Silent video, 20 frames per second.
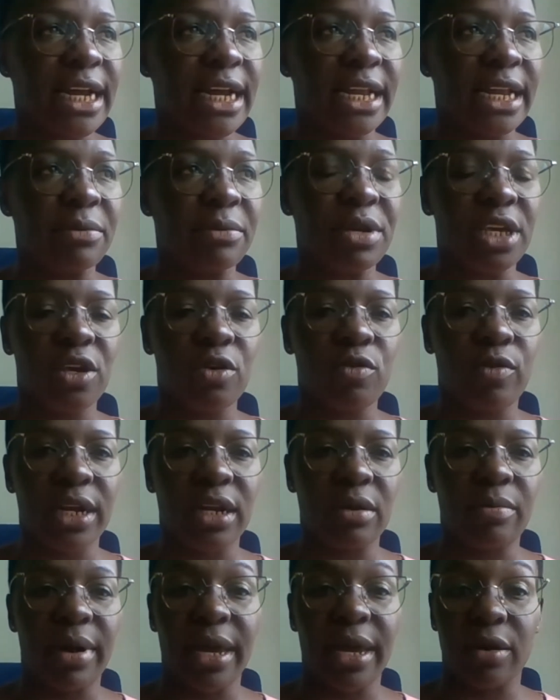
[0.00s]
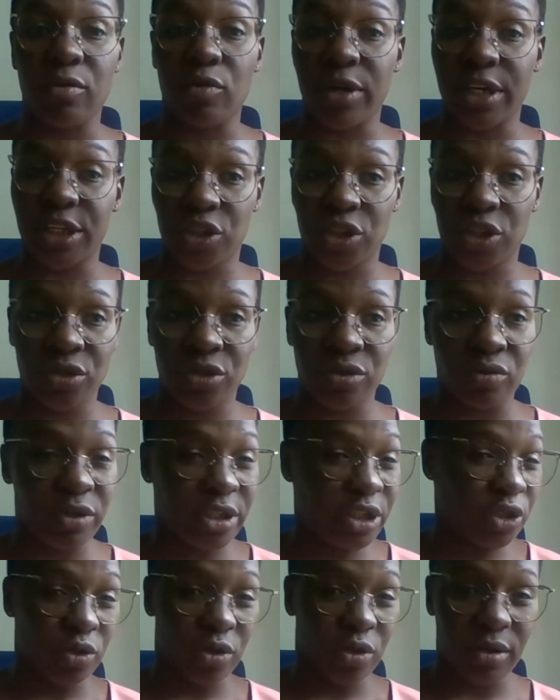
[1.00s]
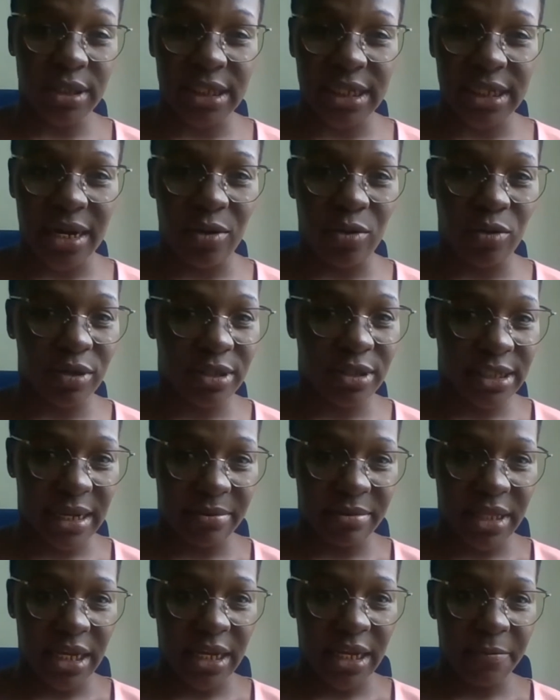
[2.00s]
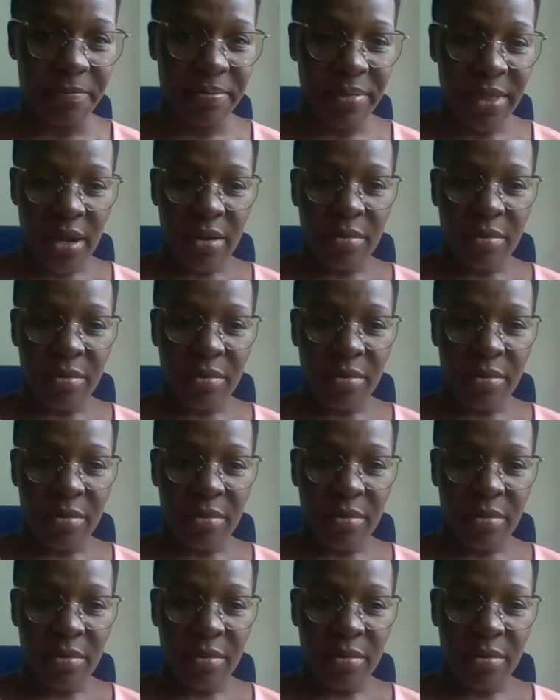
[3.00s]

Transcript: can be cured by witch doctor or something.